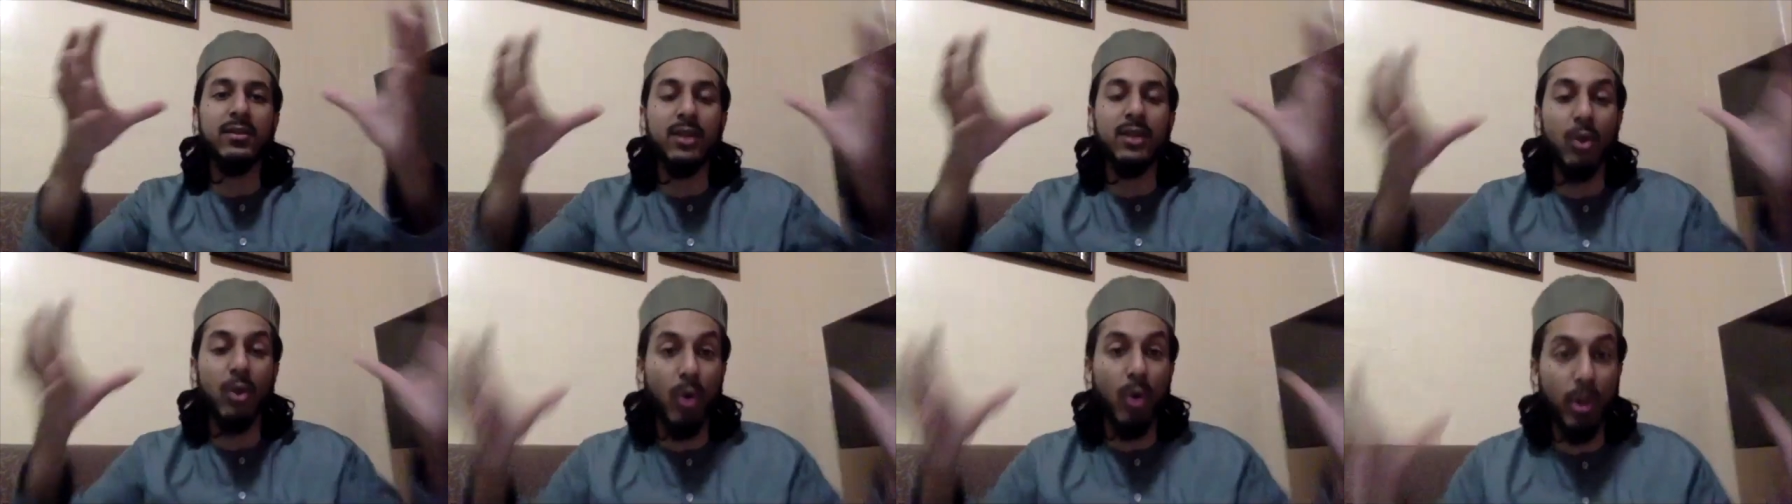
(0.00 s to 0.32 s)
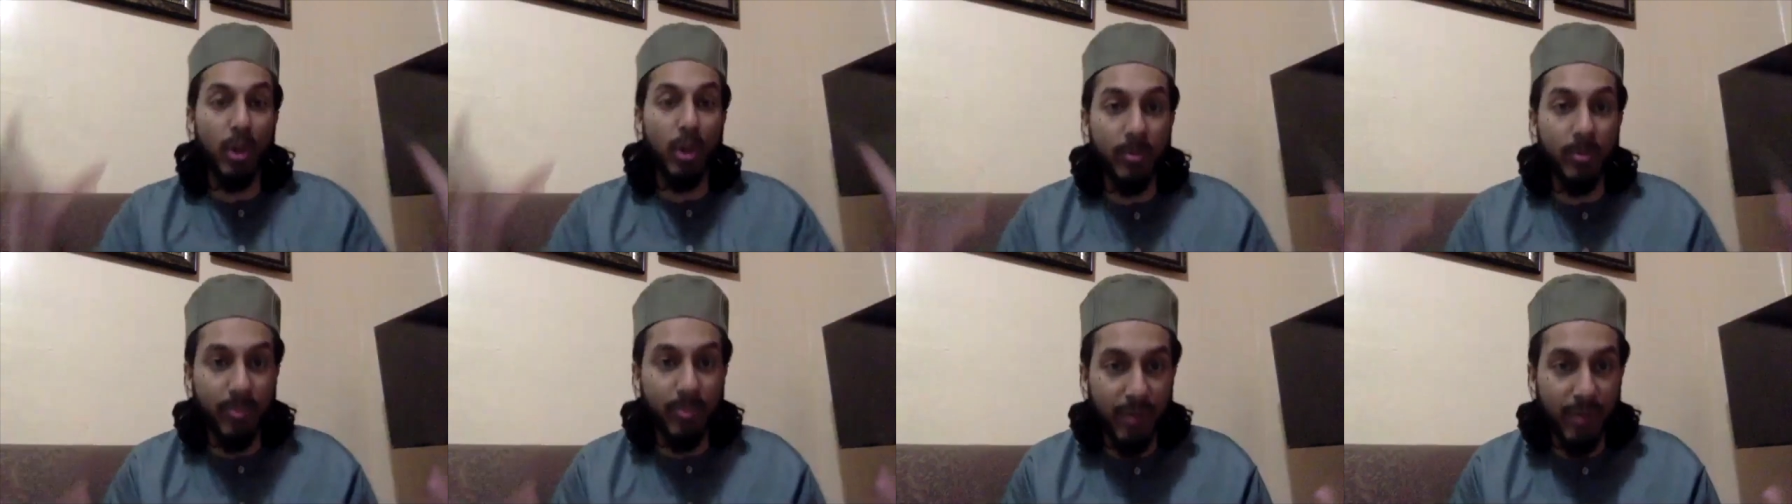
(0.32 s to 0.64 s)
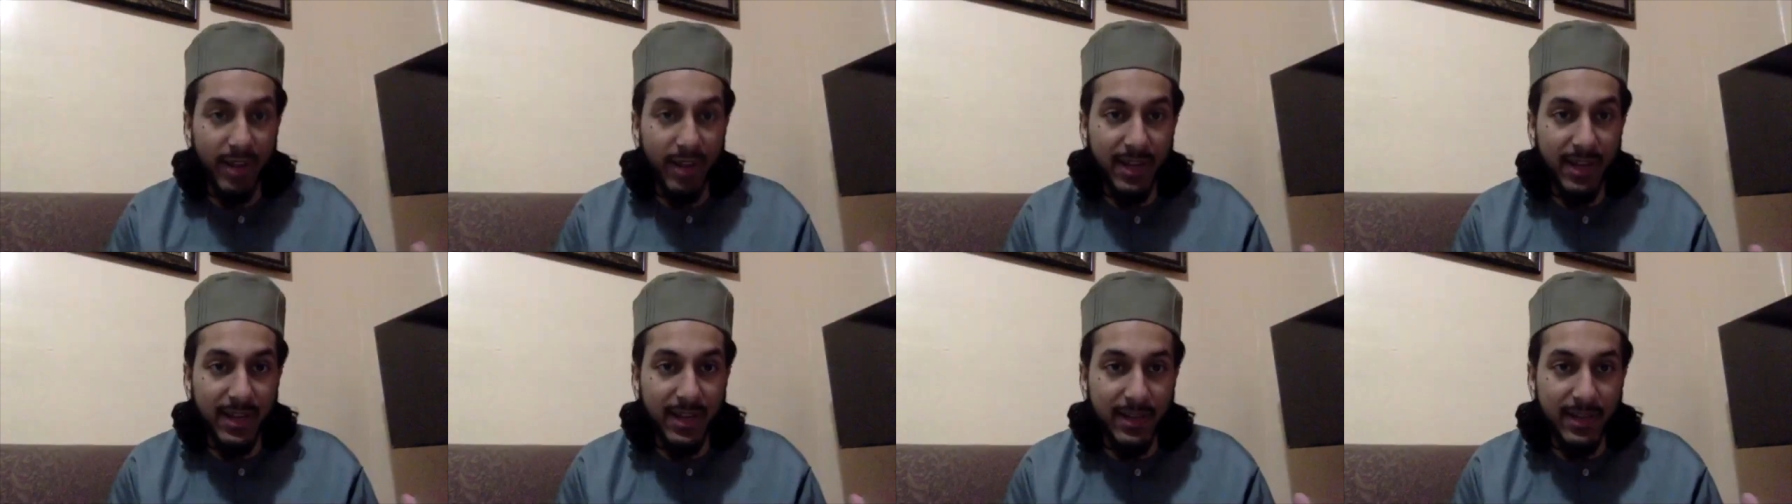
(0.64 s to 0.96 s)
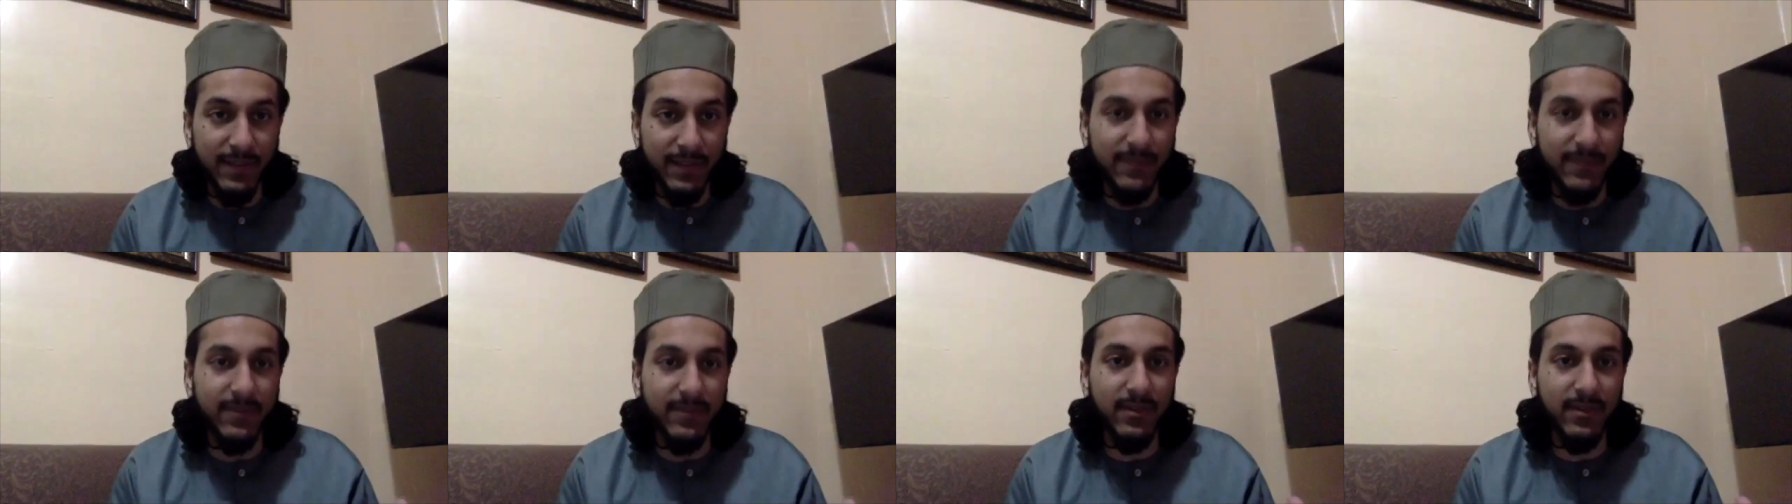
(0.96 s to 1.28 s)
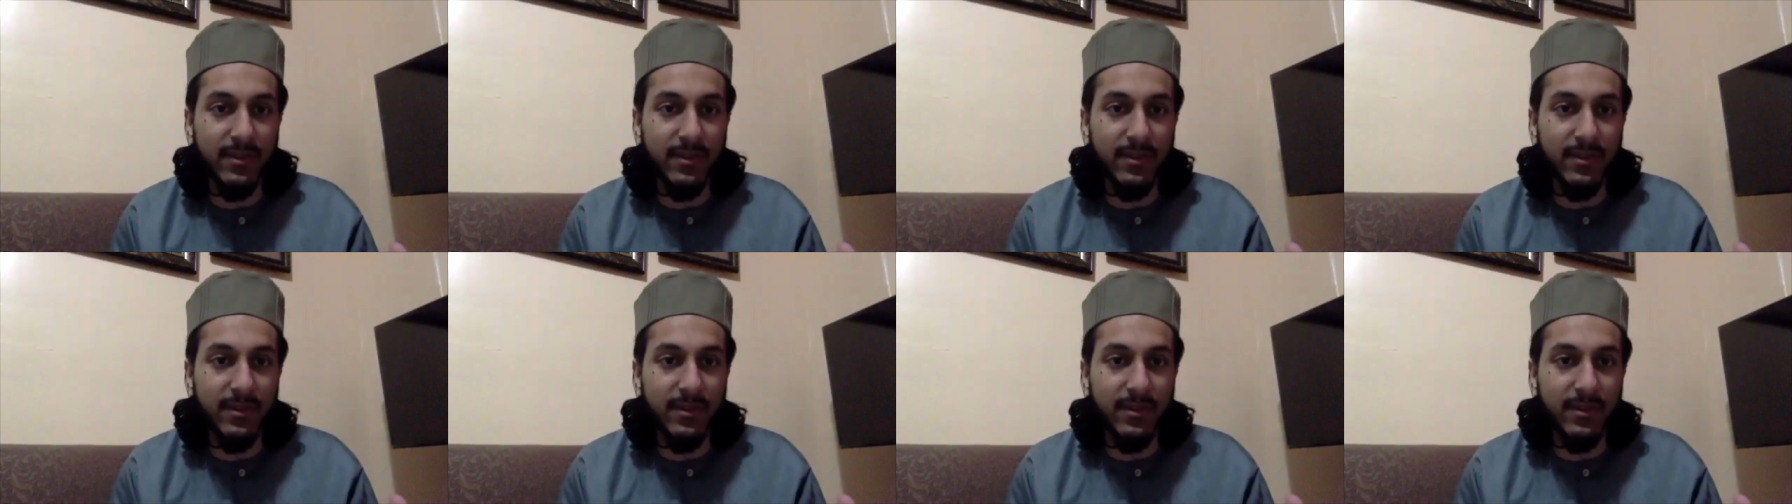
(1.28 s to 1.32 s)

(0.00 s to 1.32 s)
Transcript: all praised.